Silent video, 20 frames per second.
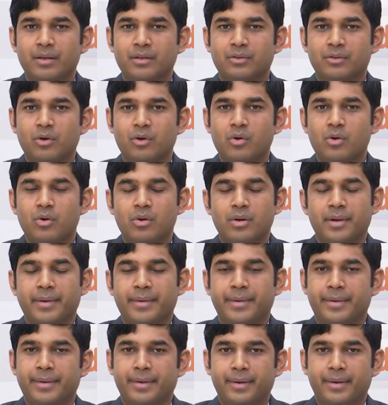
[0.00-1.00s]
So
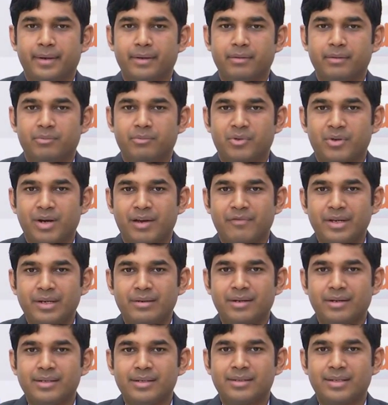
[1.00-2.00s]

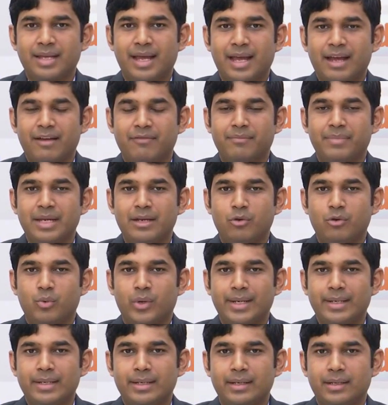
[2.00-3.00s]
traffic trends have been
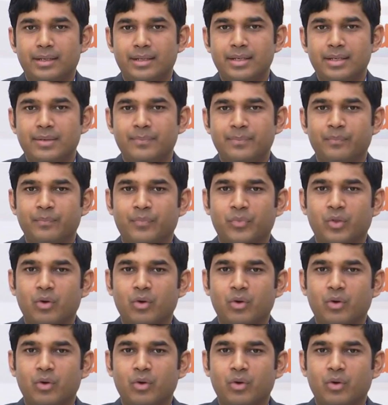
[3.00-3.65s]
quite healthy.